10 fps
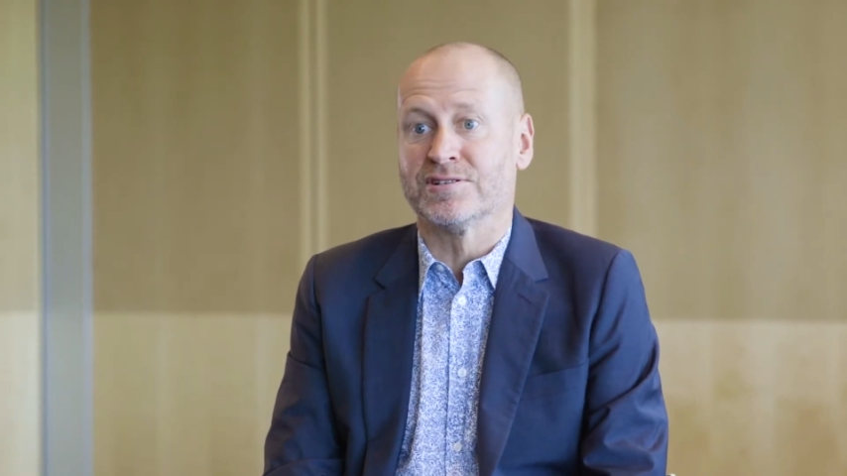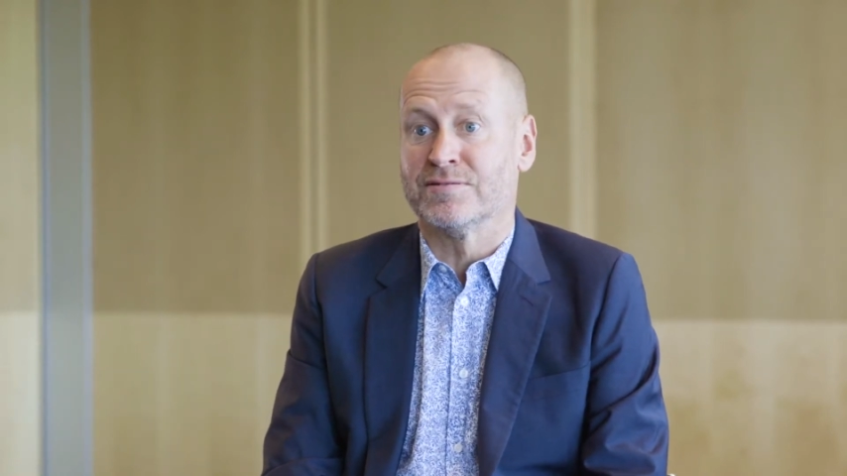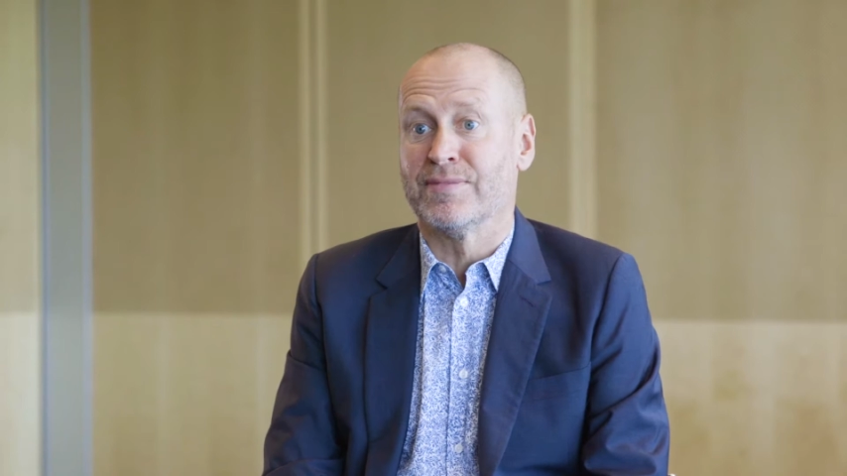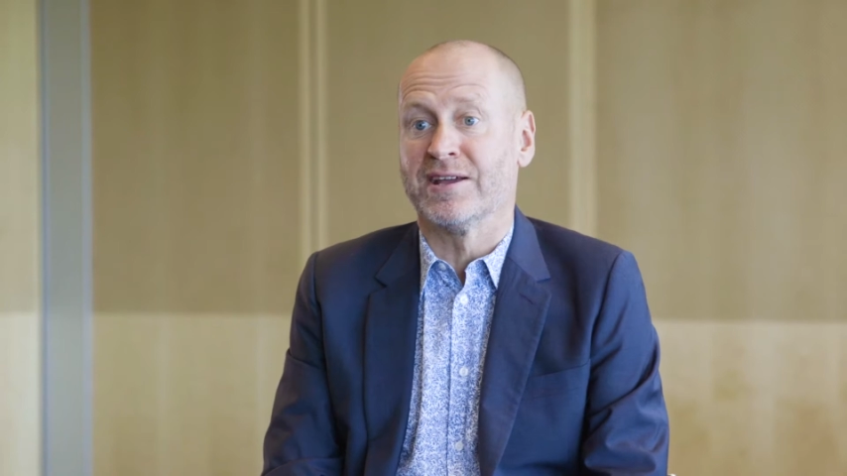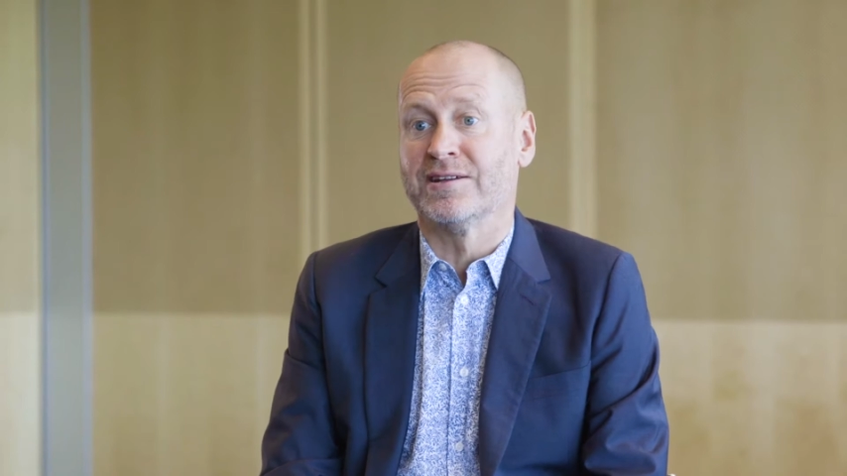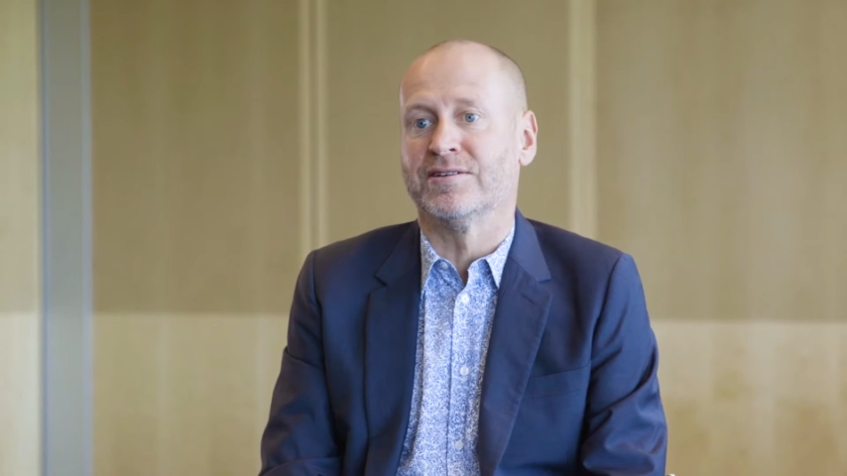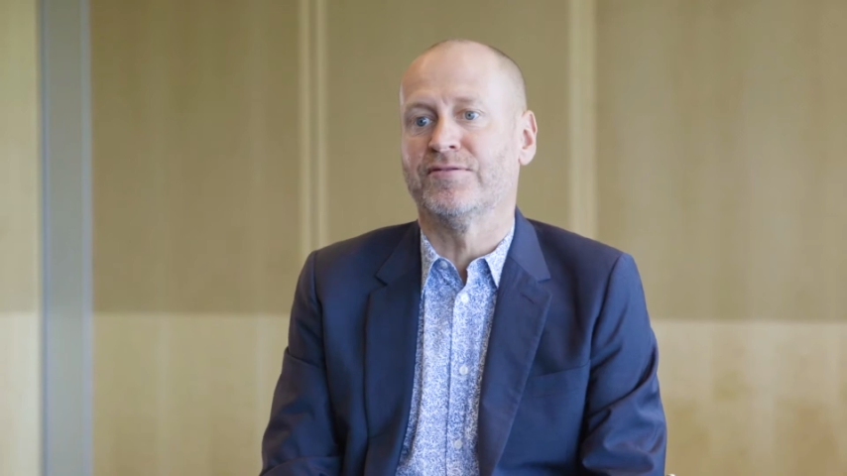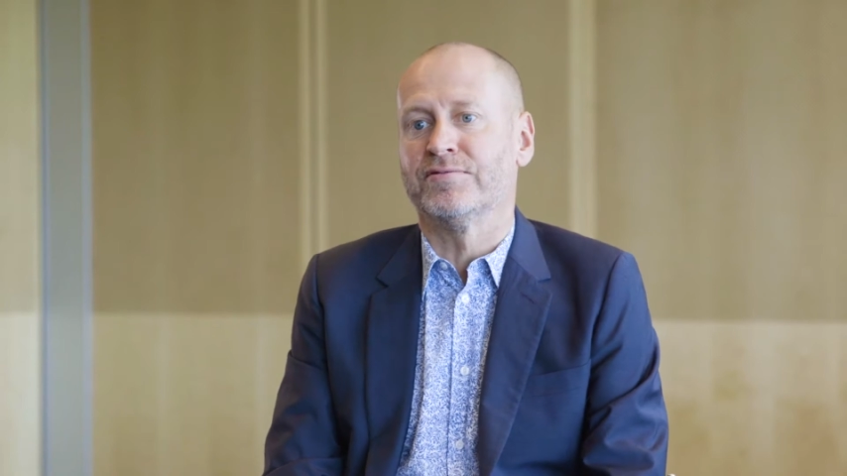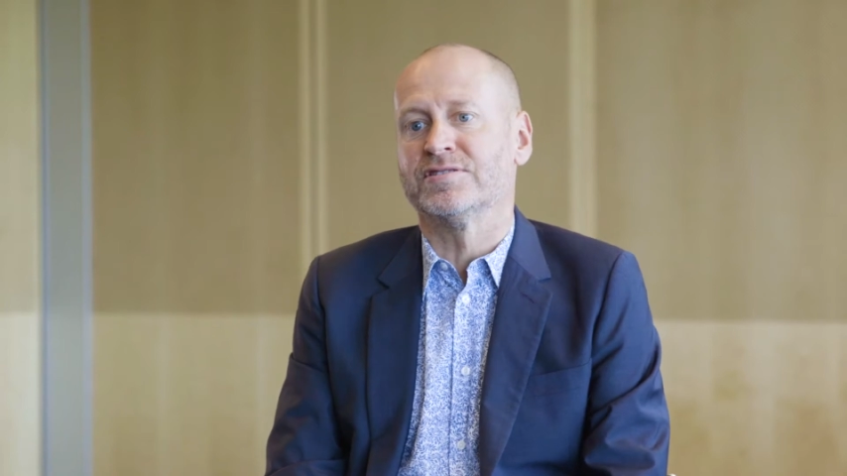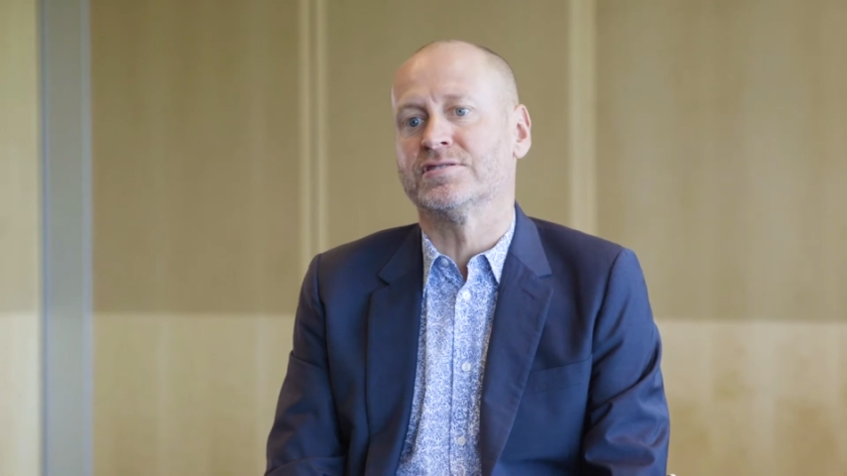to make a
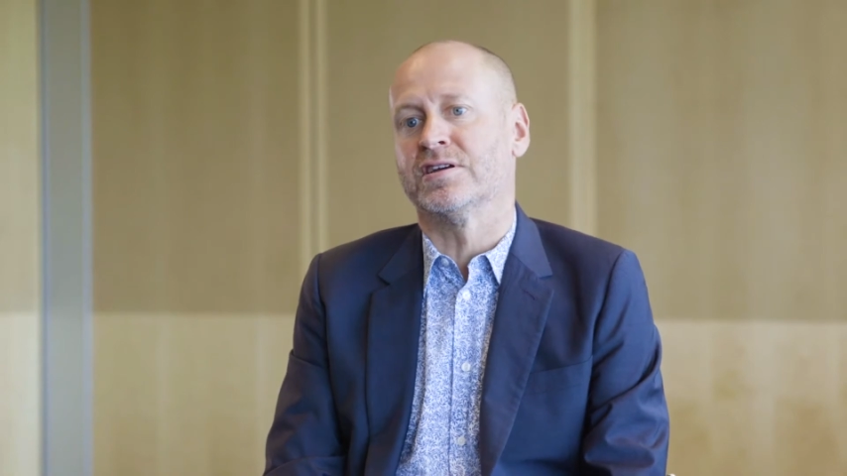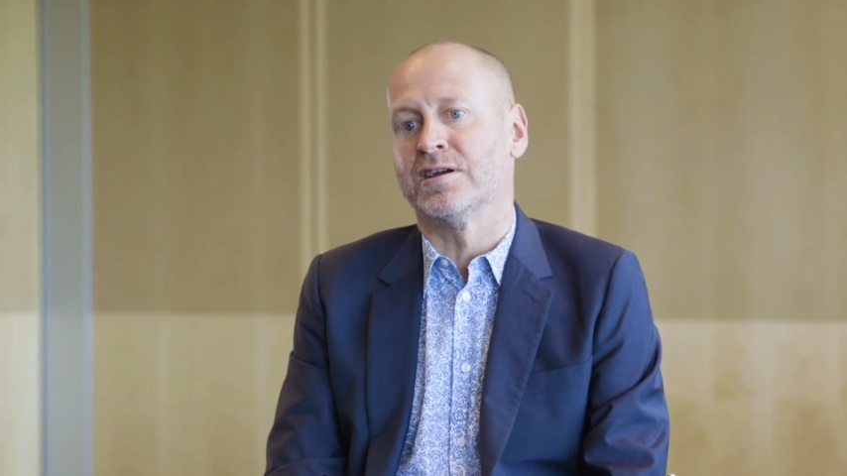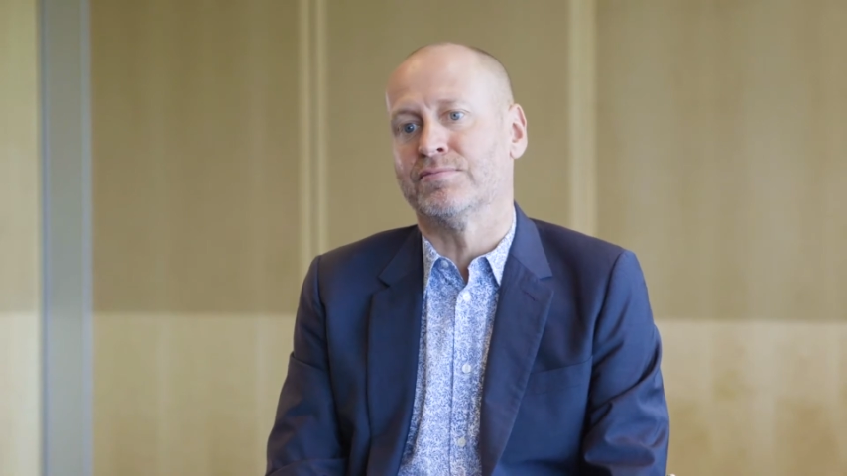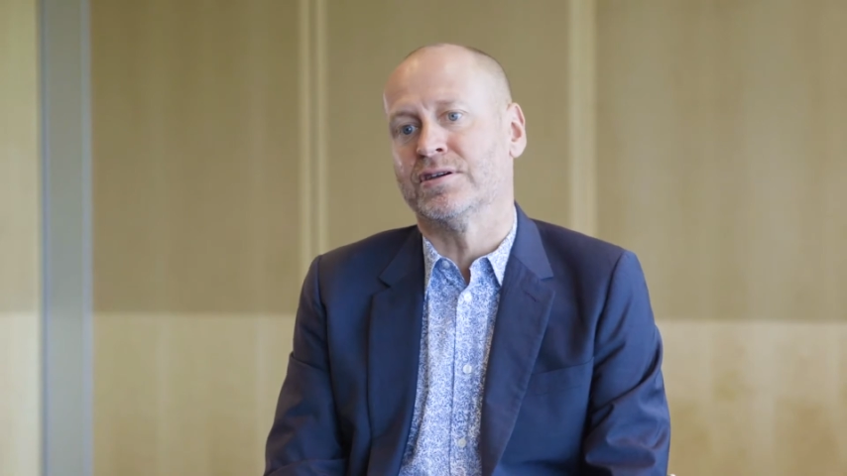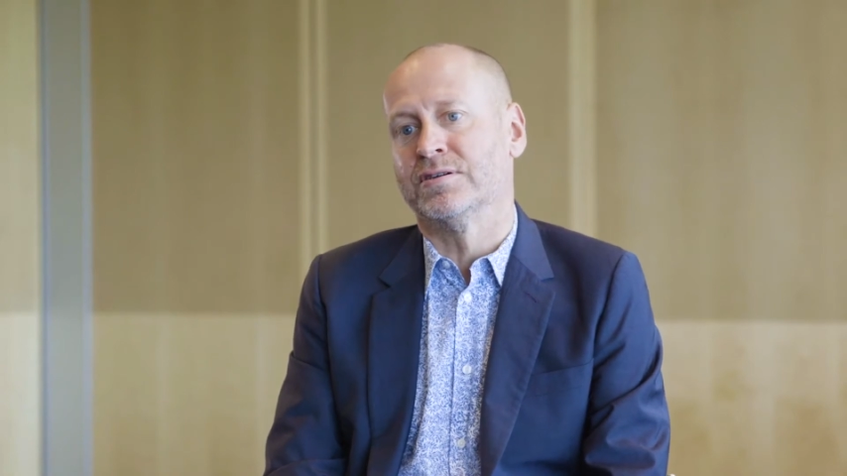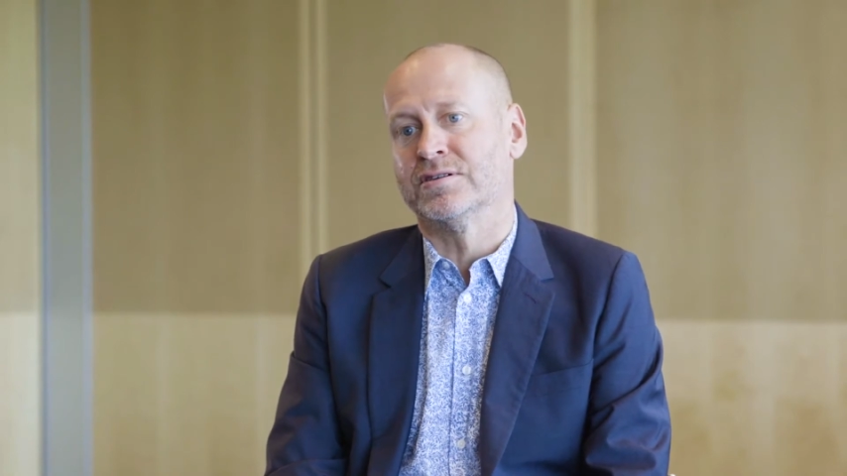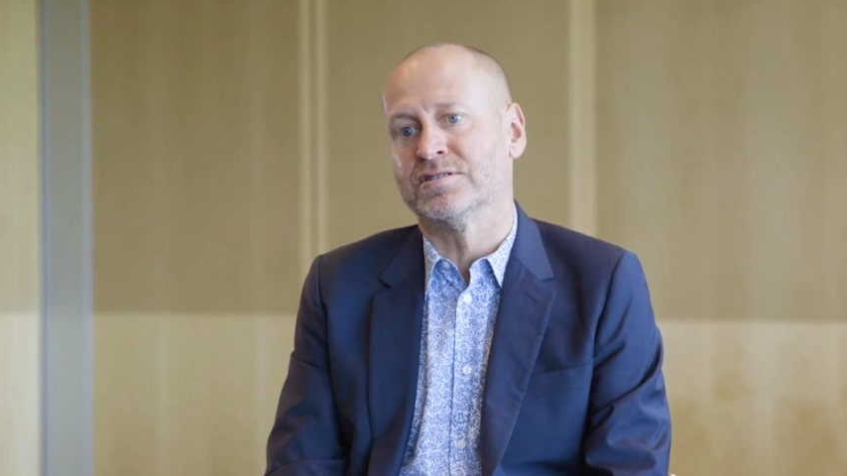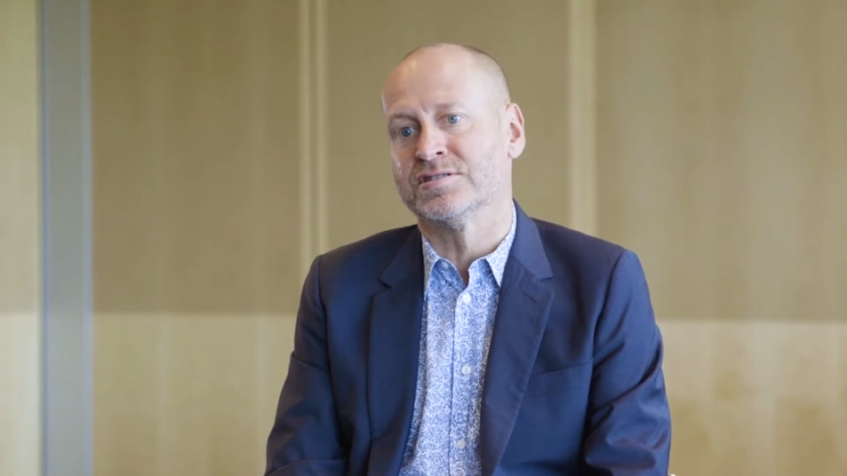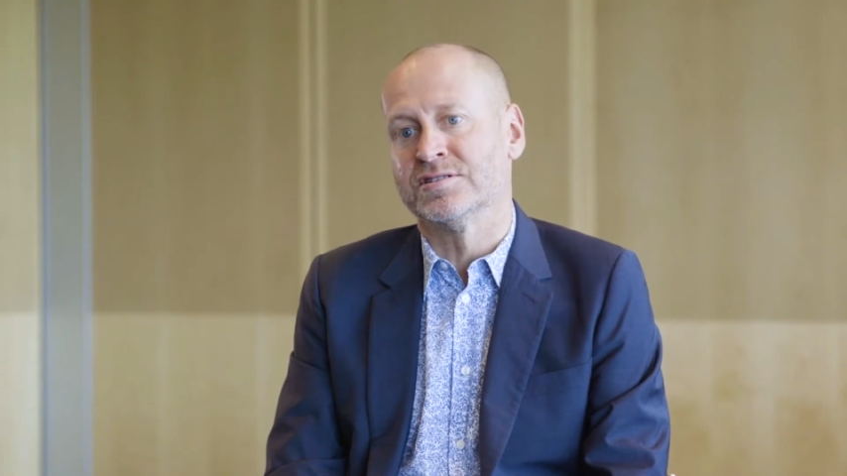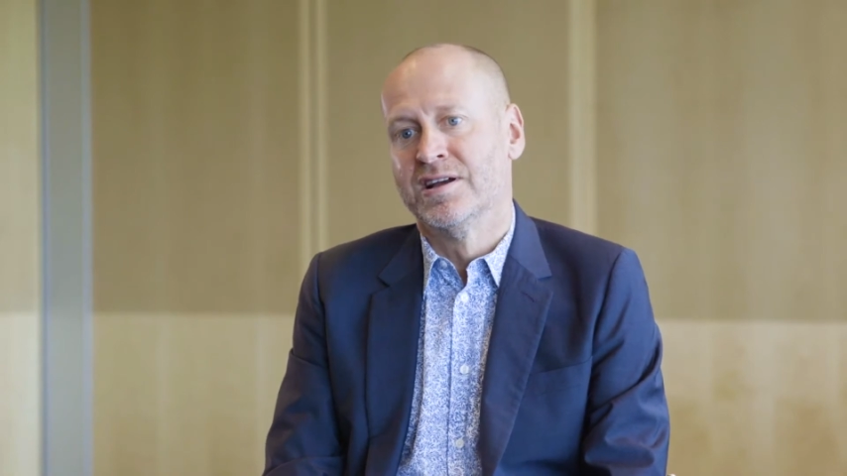difference there
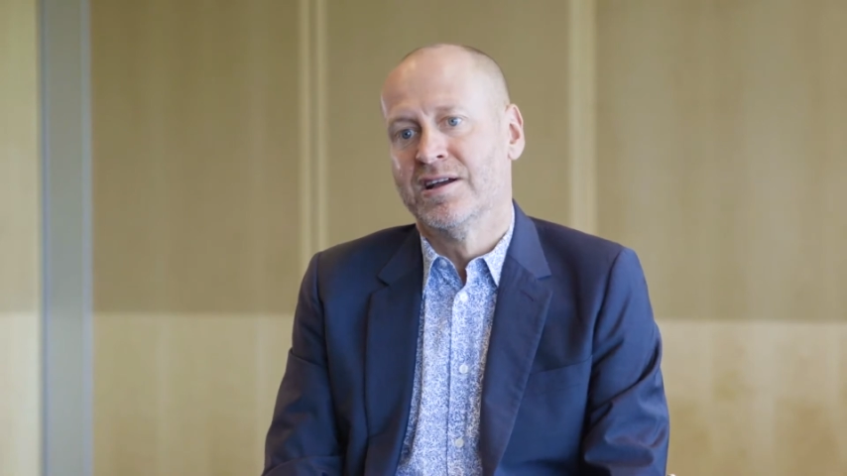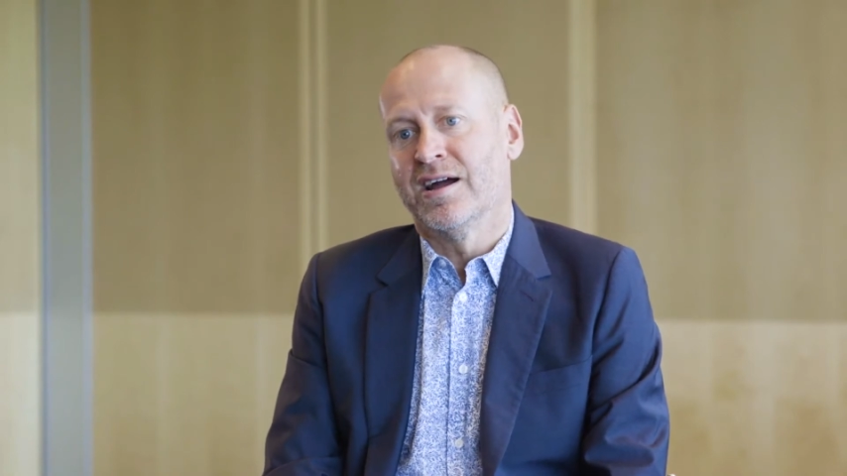because